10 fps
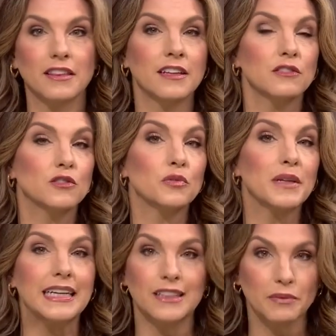little
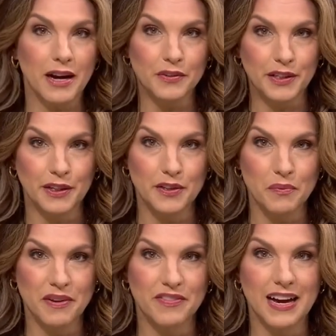green around here that
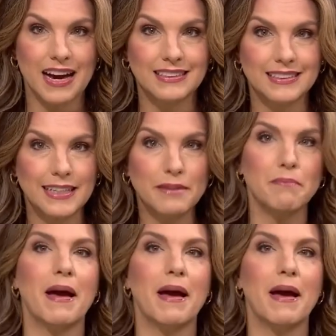we've got, St.